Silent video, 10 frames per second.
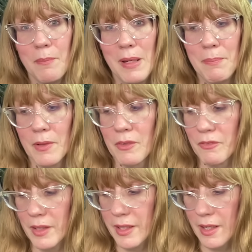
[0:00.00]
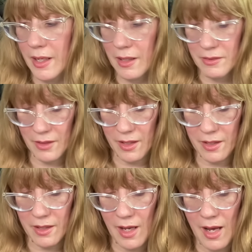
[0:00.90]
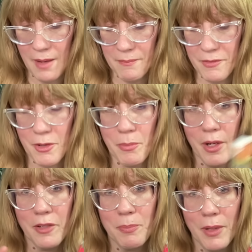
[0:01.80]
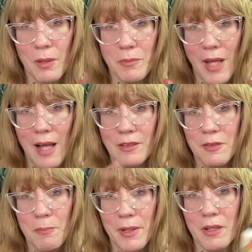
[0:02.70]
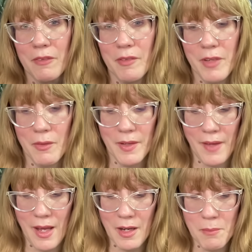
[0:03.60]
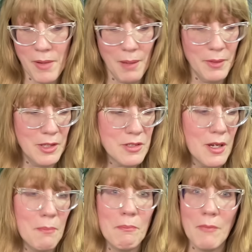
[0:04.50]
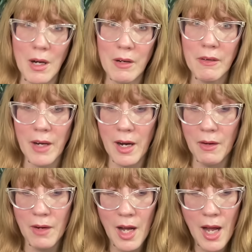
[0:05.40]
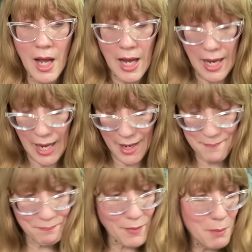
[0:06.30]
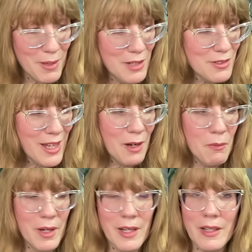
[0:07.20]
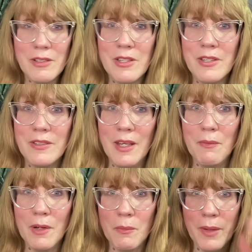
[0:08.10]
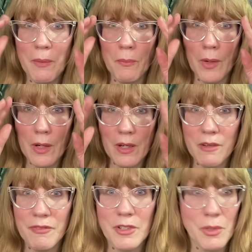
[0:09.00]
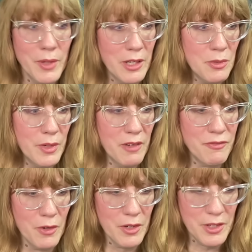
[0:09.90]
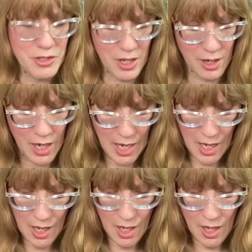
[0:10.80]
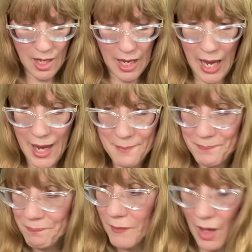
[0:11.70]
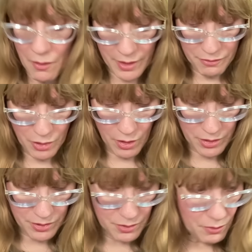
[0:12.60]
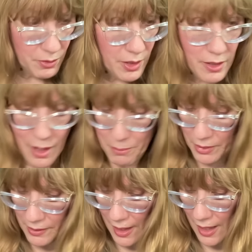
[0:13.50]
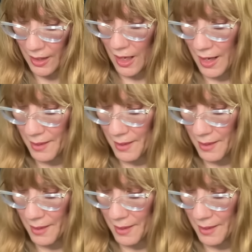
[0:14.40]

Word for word: of people are really going to get excited for Brightest Blooms. I'll do a bigger review on that probably tomorrow. But I just kind of wanted to see where we were for 2024 this year. Oh, and of course, where did I put that?